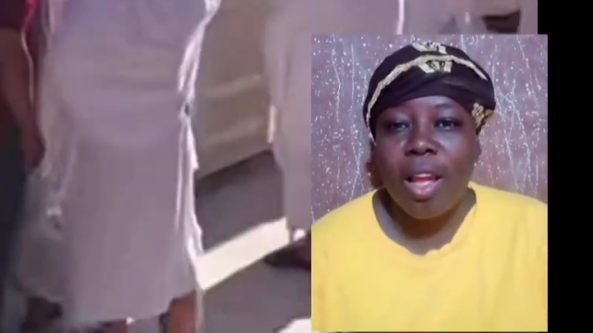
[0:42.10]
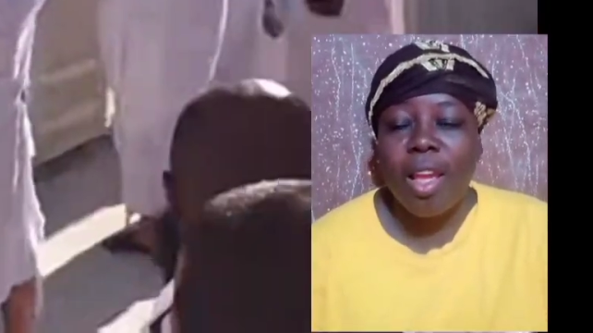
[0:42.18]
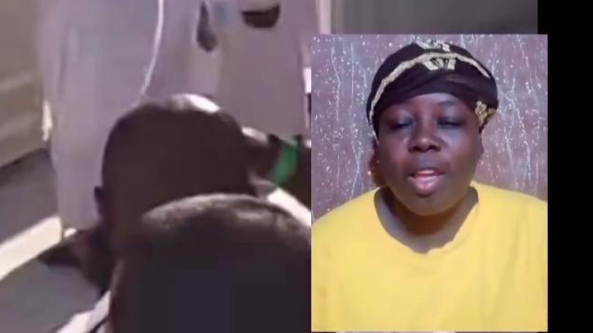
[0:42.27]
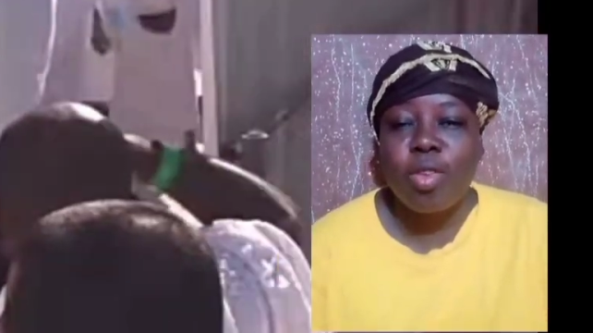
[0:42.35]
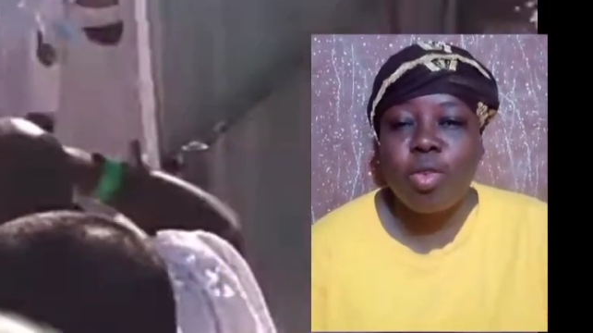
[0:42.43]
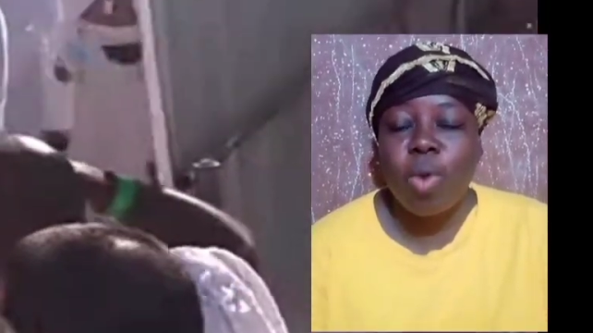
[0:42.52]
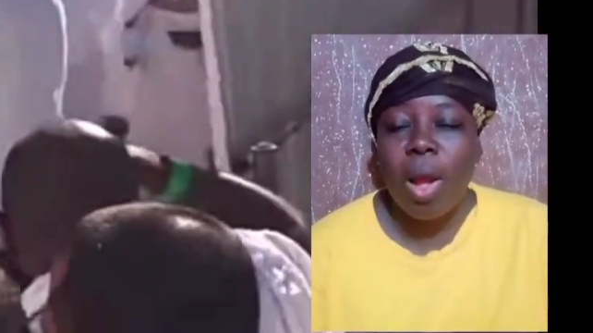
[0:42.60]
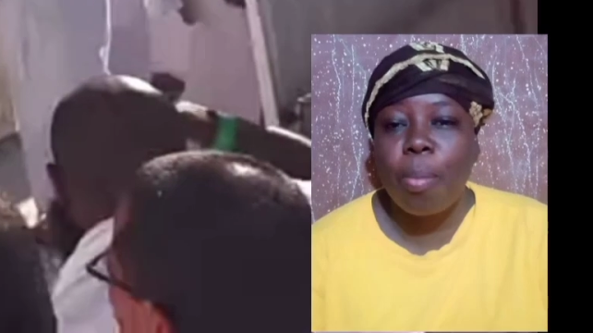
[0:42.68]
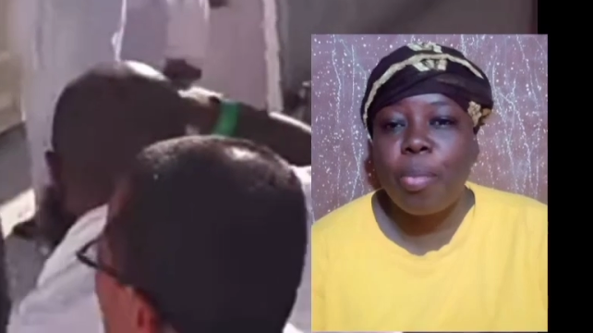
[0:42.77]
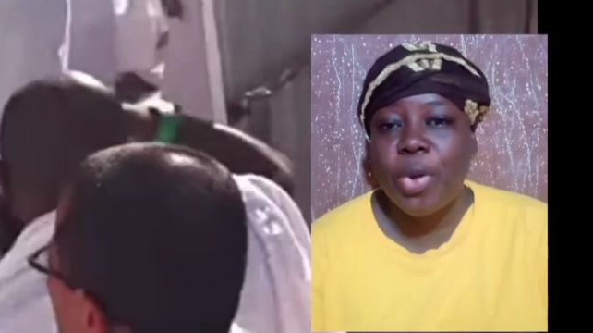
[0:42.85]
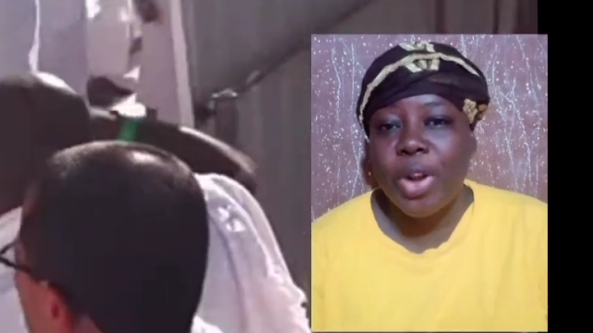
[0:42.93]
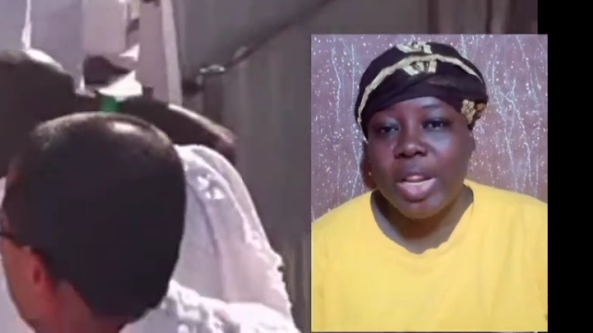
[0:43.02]
and you are
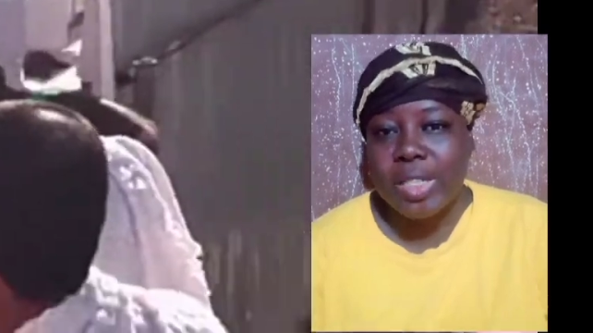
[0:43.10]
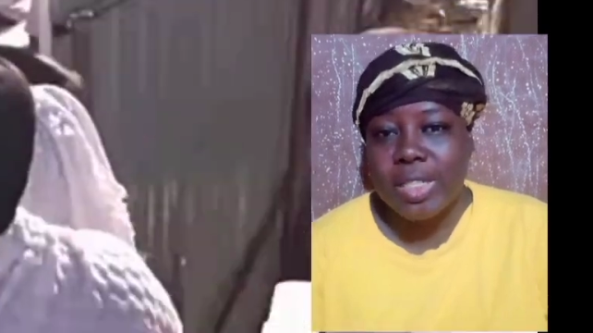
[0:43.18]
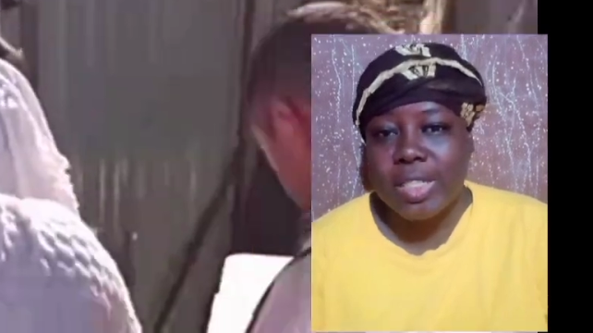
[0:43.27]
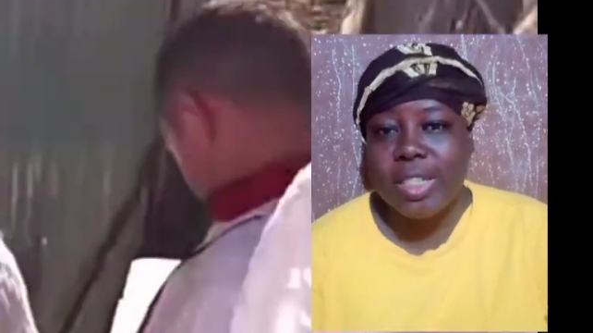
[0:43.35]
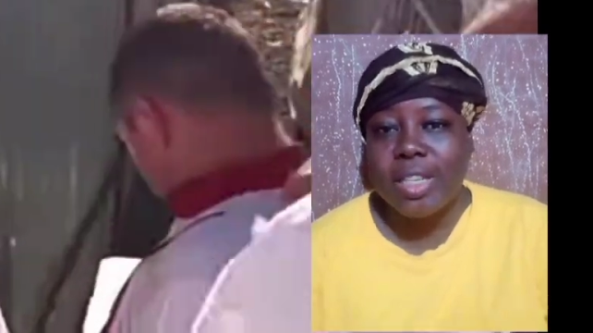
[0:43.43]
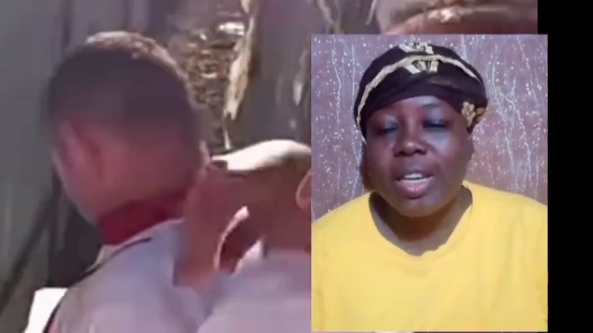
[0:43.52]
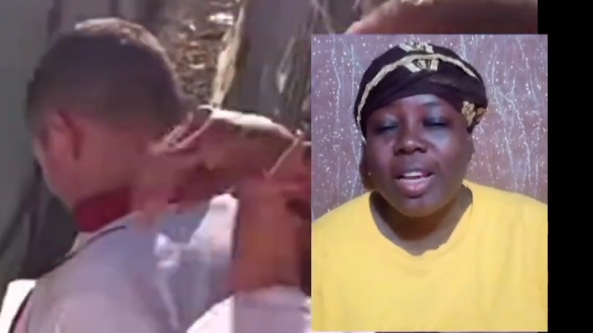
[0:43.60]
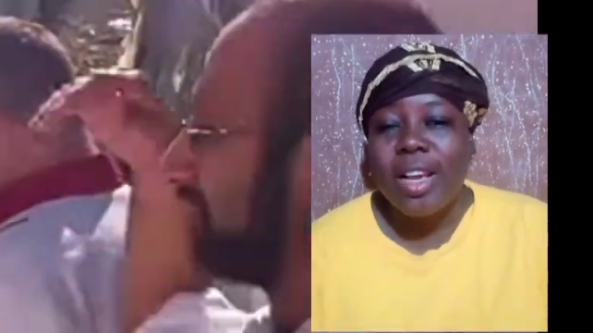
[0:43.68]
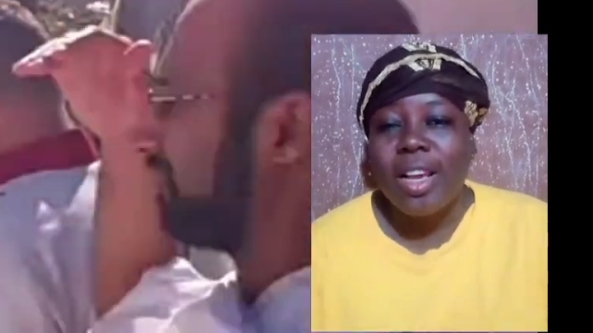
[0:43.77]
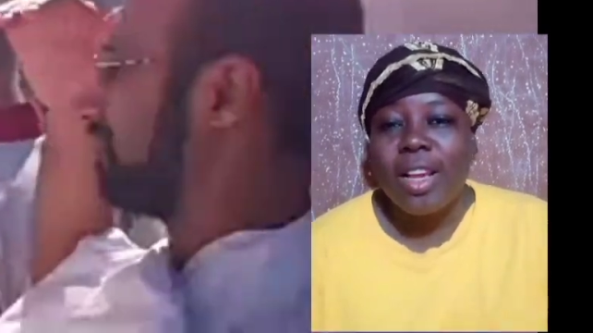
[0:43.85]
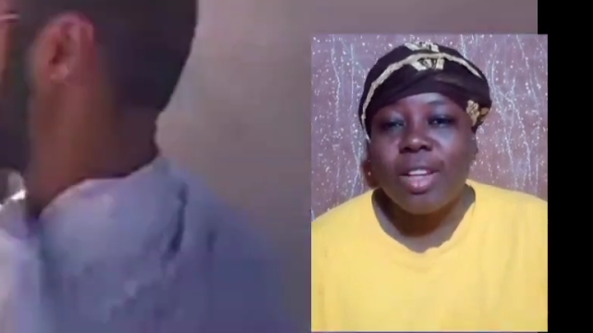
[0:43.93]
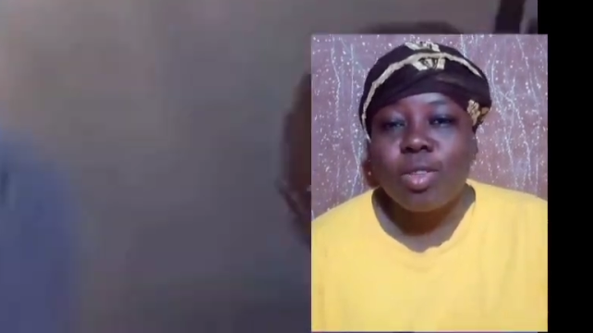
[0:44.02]
pressed
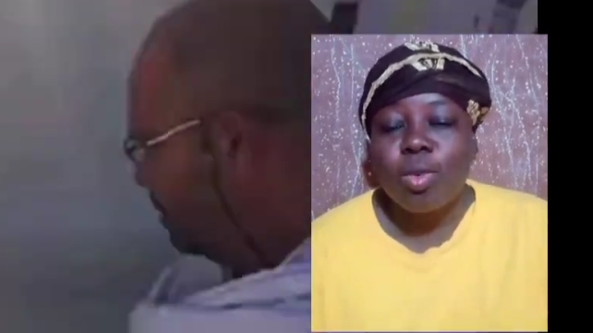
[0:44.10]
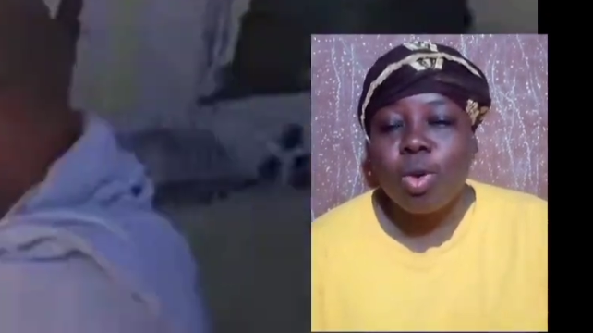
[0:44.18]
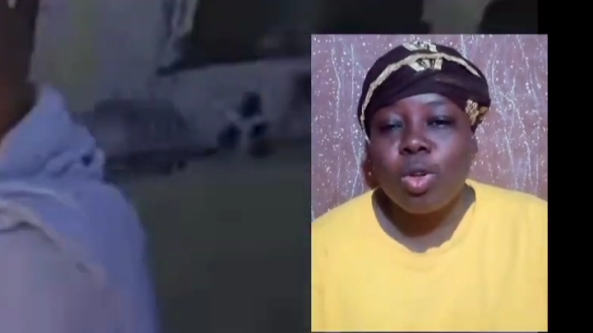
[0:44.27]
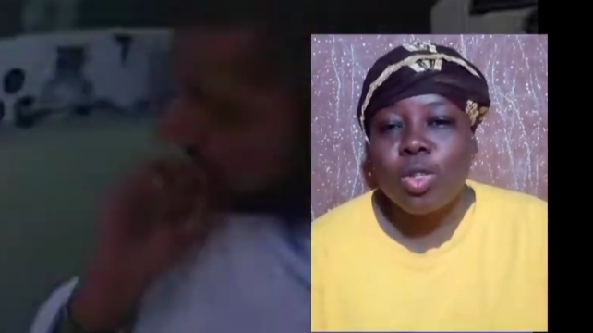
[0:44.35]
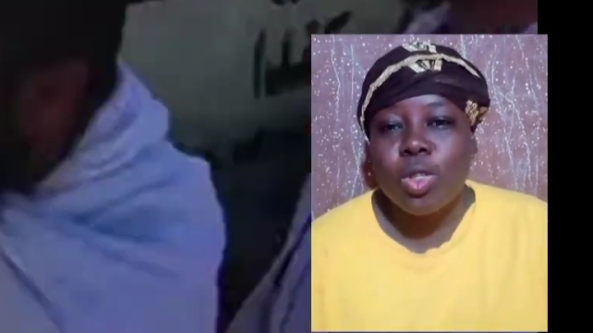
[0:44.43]
to go to